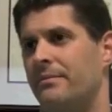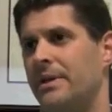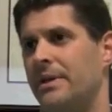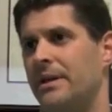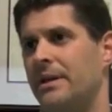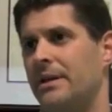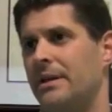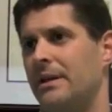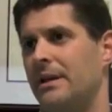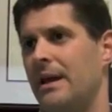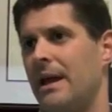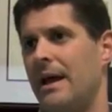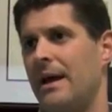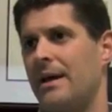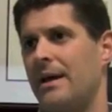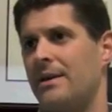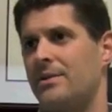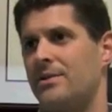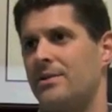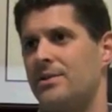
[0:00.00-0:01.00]
be
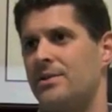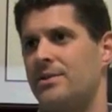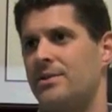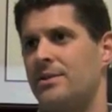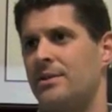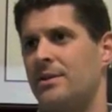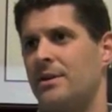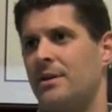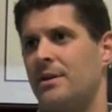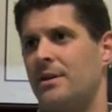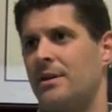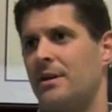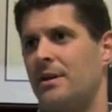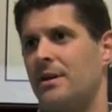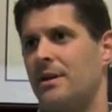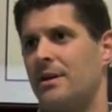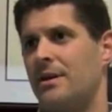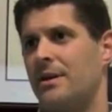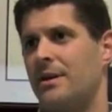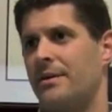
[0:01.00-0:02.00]
as
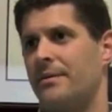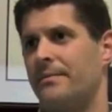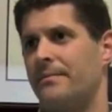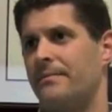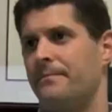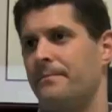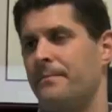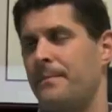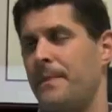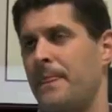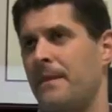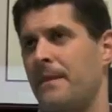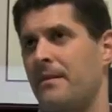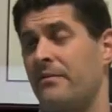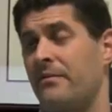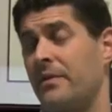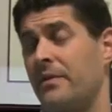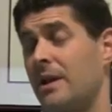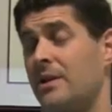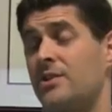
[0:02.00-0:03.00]

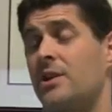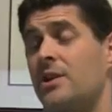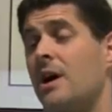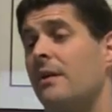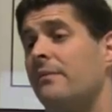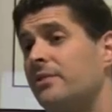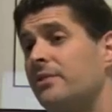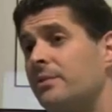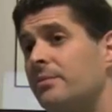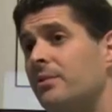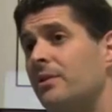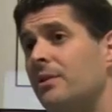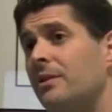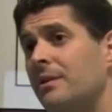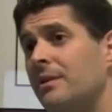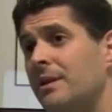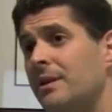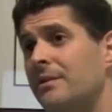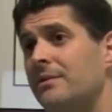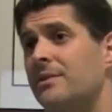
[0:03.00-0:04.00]
feel as
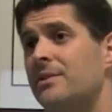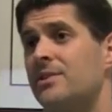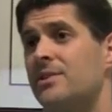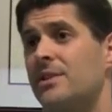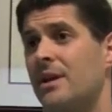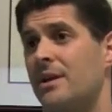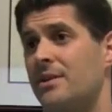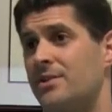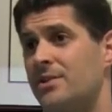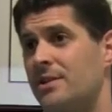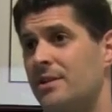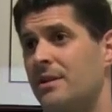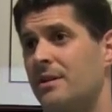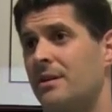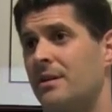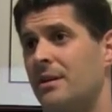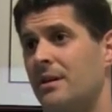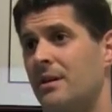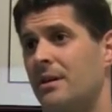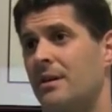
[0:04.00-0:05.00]
comfortable in
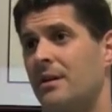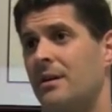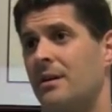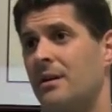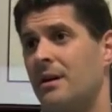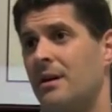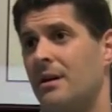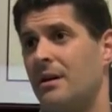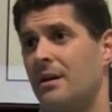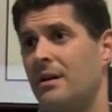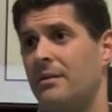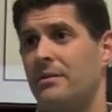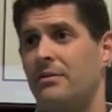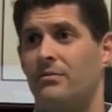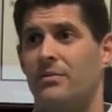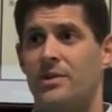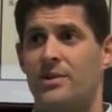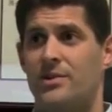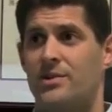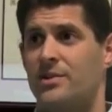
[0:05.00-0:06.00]
discussing the
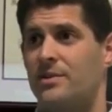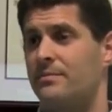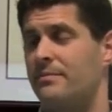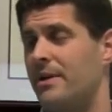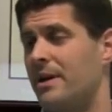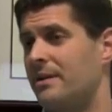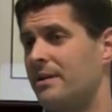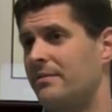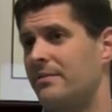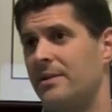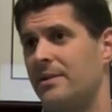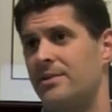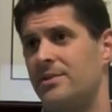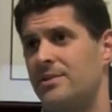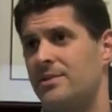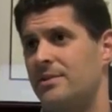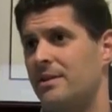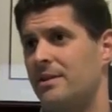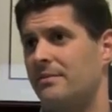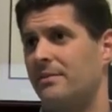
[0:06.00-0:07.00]
risks and
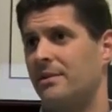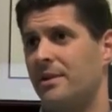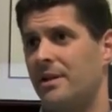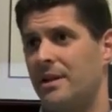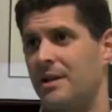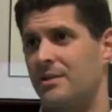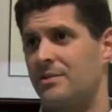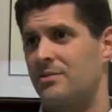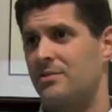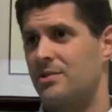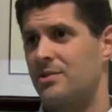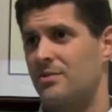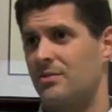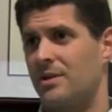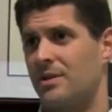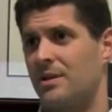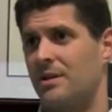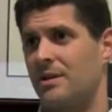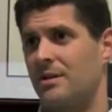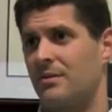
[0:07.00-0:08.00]
benefits of lung cancer
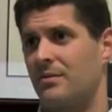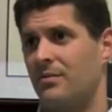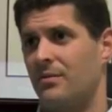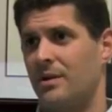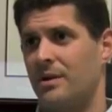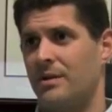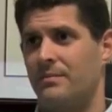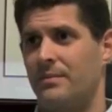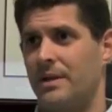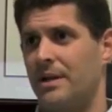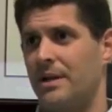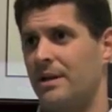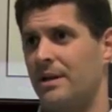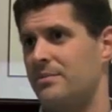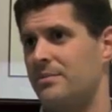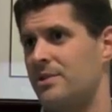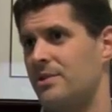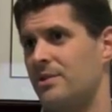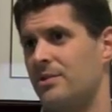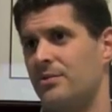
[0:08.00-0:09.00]
screening when it
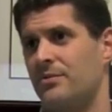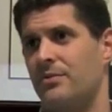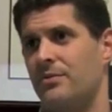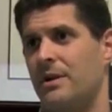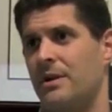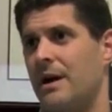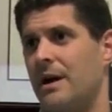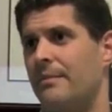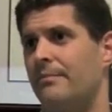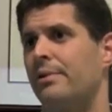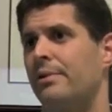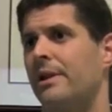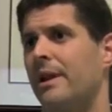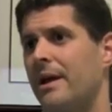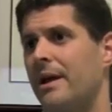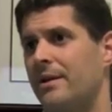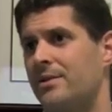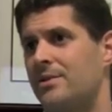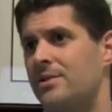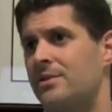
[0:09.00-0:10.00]
becomes so
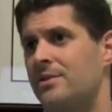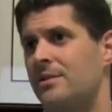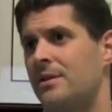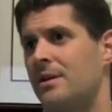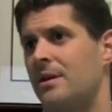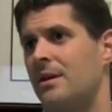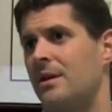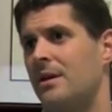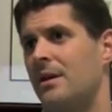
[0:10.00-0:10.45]
complex.